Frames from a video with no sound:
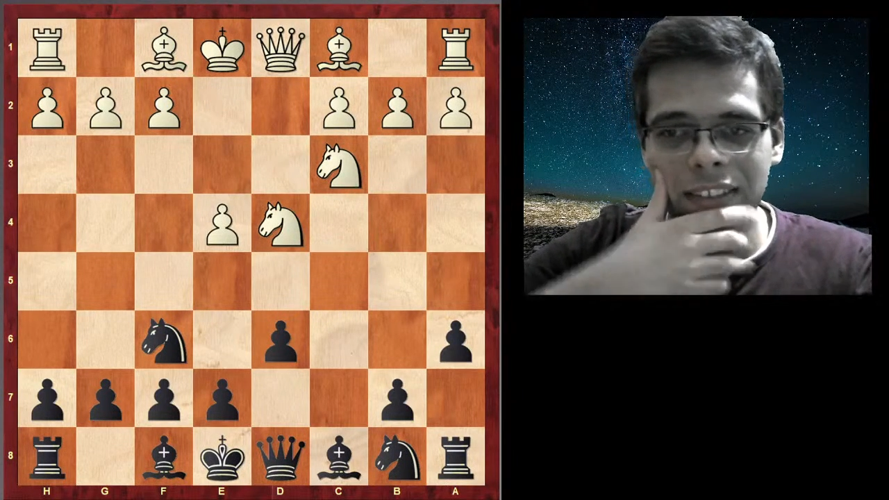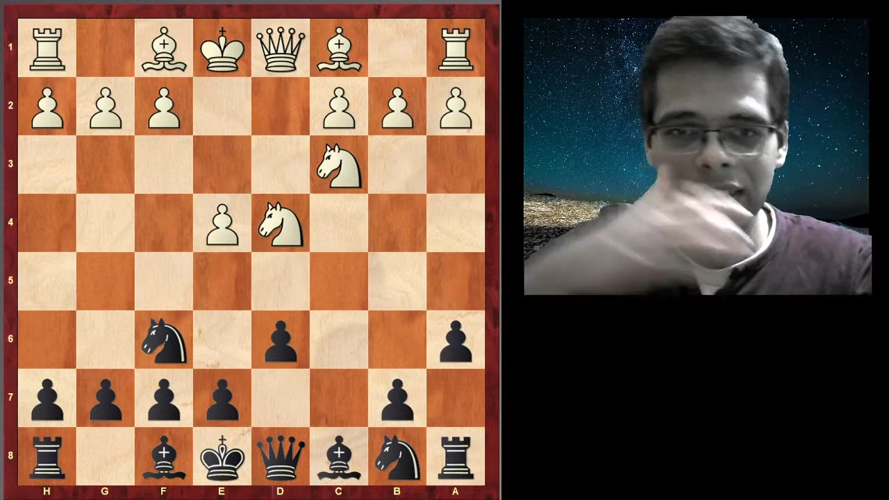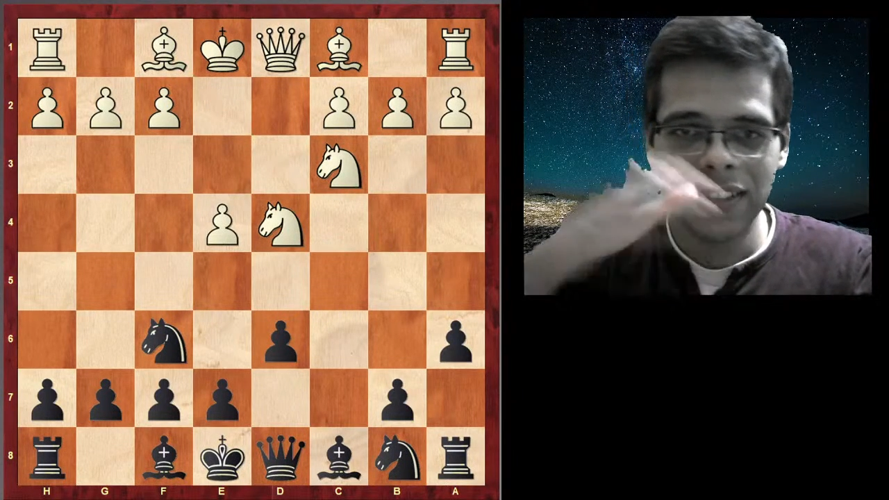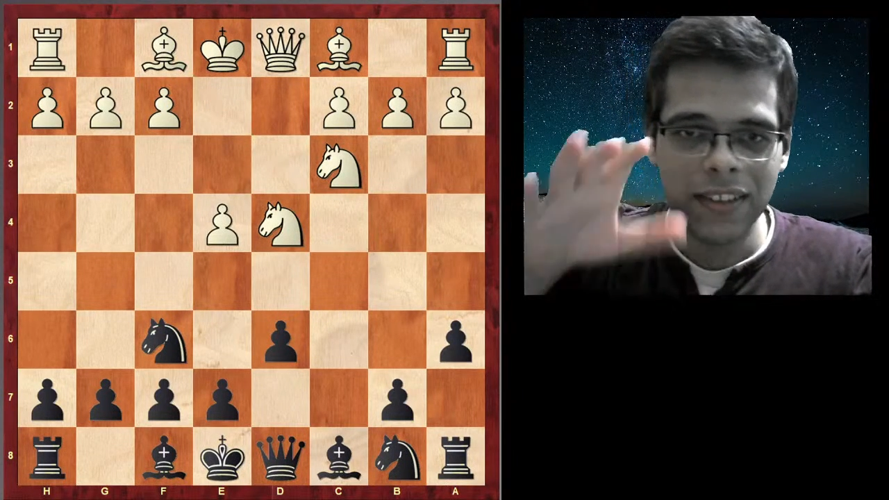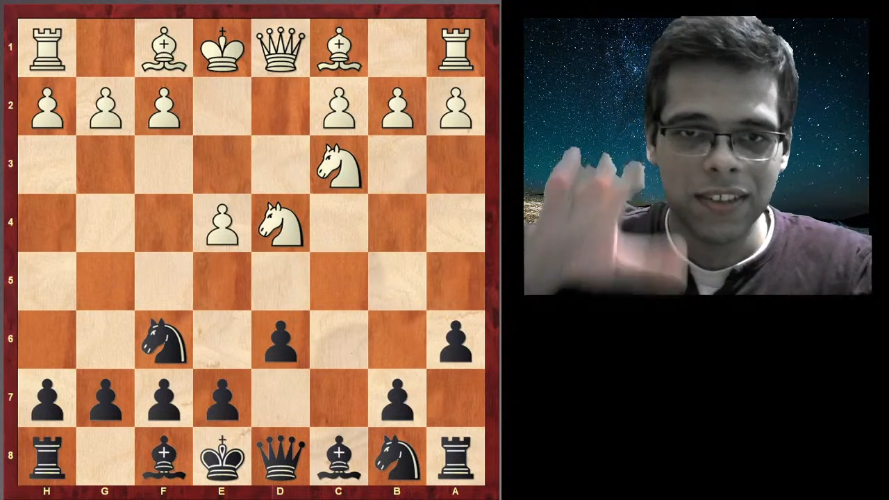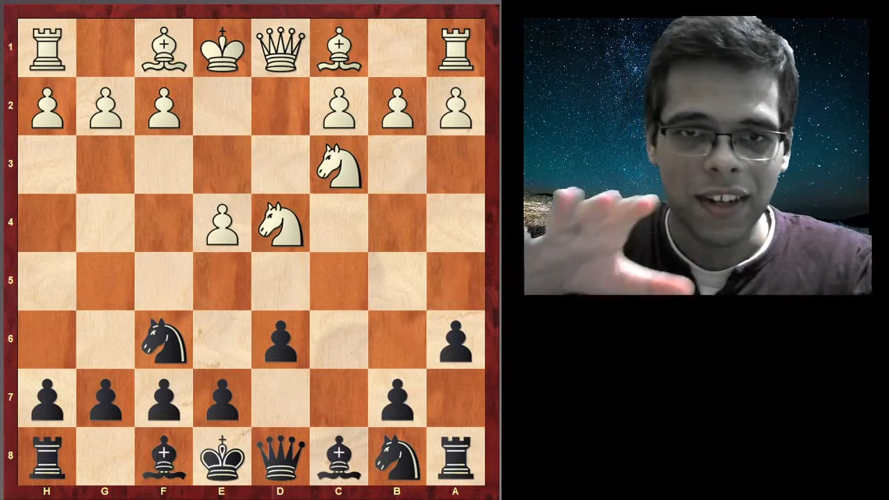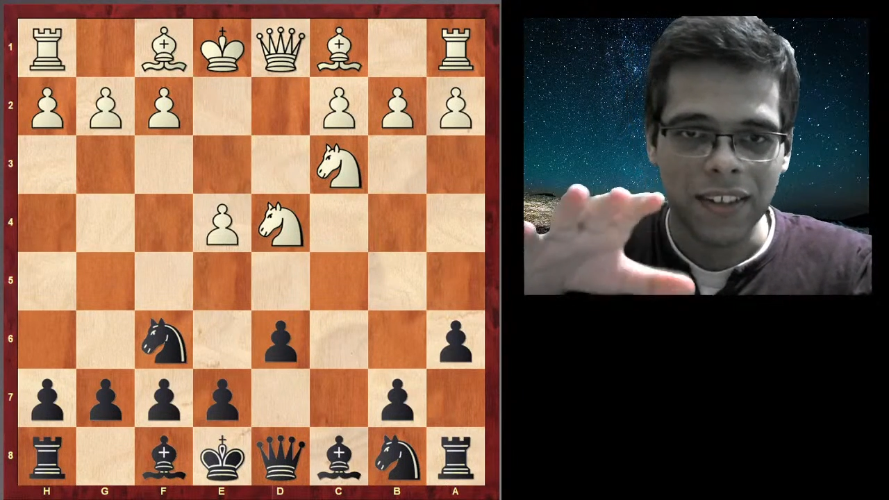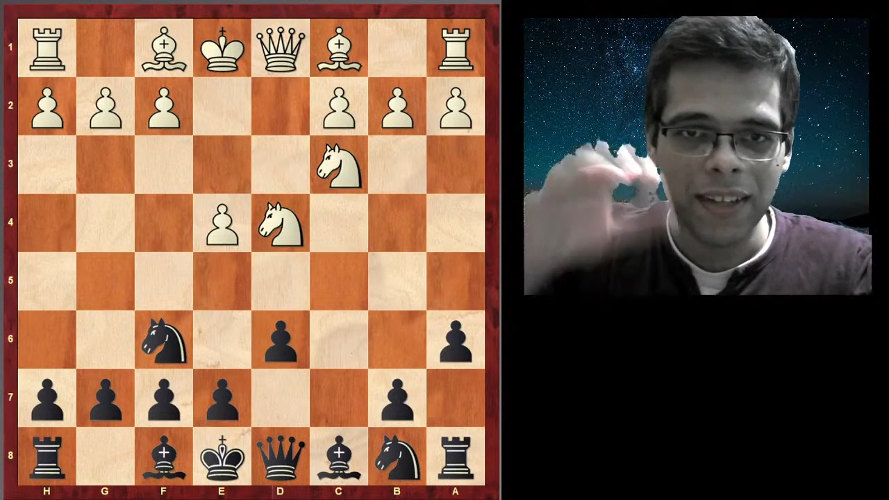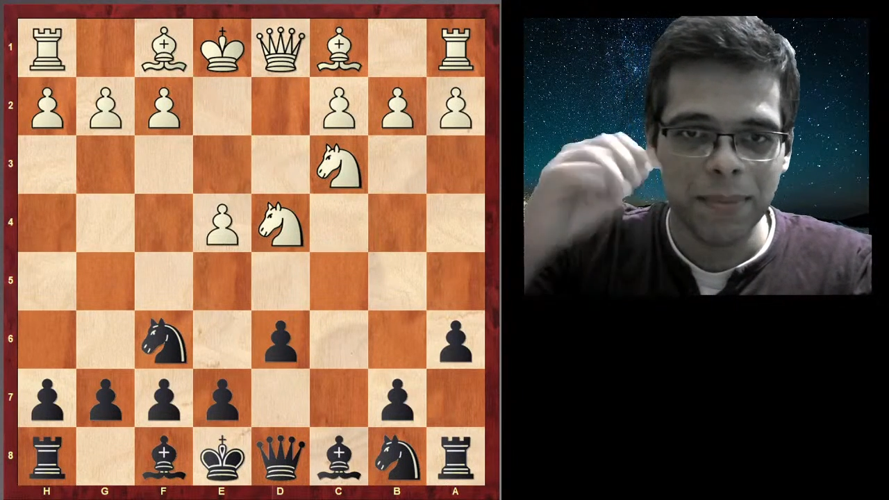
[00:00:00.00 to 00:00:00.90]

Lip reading: This is the starting